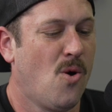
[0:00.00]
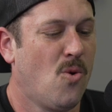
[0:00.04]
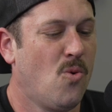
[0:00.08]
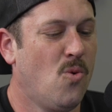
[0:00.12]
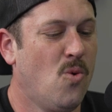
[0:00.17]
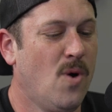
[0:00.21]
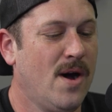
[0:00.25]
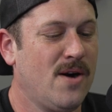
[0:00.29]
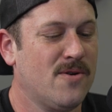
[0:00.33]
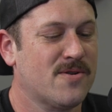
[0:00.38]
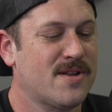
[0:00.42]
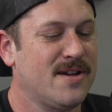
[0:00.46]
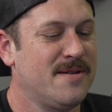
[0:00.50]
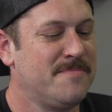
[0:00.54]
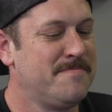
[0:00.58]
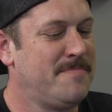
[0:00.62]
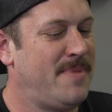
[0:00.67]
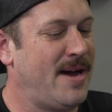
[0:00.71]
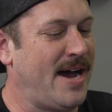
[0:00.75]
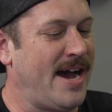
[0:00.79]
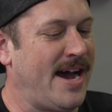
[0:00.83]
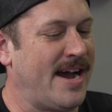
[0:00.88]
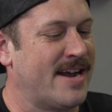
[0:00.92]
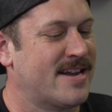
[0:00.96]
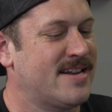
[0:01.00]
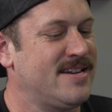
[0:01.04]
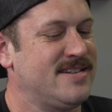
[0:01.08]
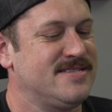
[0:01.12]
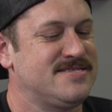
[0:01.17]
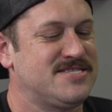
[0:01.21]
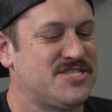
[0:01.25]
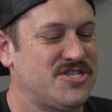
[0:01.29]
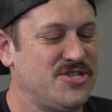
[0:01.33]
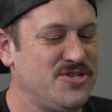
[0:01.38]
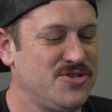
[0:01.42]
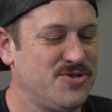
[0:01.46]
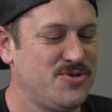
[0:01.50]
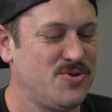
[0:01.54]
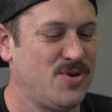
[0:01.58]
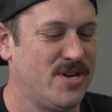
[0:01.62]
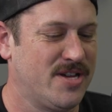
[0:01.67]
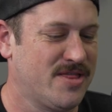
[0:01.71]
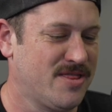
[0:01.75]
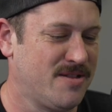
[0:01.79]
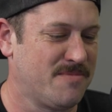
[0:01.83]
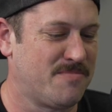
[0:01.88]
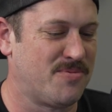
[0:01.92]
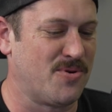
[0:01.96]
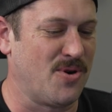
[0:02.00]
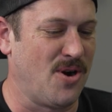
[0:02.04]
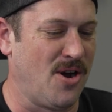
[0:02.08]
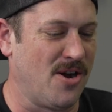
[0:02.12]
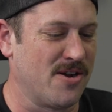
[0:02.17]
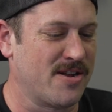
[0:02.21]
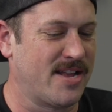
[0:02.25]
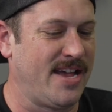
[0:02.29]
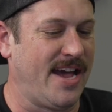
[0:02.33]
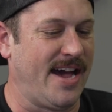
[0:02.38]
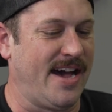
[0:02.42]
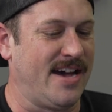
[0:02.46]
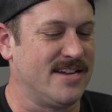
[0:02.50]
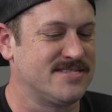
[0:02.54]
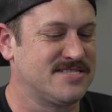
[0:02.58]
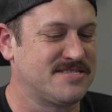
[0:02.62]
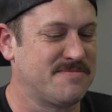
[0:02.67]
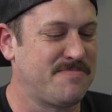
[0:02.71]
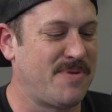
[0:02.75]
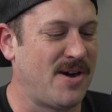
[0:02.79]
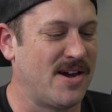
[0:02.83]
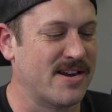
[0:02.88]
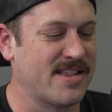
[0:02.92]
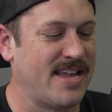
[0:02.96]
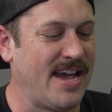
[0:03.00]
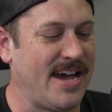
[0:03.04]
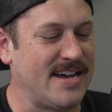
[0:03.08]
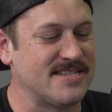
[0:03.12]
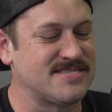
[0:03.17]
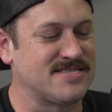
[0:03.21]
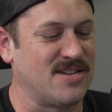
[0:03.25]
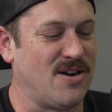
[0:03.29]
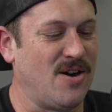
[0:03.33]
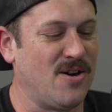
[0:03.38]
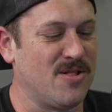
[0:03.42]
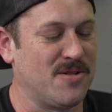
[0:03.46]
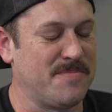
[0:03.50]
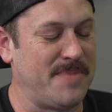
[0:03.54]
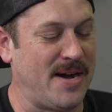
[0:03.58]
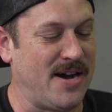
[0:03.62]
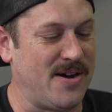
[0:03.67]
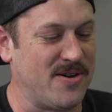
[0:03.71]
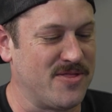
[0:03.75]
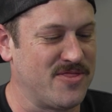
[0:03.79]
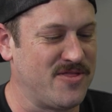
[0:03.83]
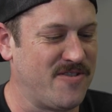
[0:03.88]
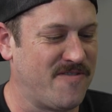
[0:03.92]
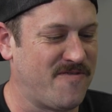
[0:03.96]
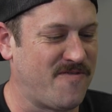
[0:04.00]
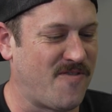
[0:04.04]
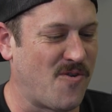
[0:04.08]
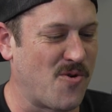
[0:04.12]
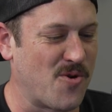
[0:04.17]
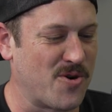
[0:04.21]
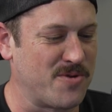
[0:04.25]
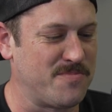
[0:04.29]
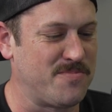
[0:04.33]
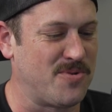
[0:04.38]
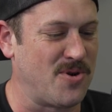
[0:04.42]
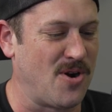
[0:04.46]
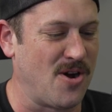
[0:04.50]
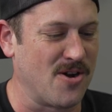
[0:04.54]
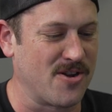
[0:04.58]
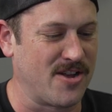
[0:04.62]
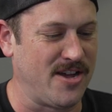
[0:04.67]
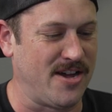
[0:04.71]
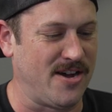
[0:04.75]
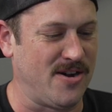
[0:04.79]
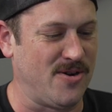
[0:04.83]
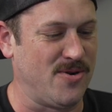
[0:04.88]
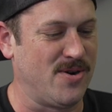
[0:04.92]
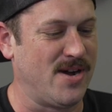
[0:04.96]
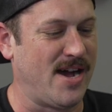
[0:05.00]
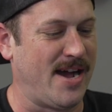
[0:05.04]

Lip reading: Welcome back to the Broncast, the podcast all about the Ford Bronco.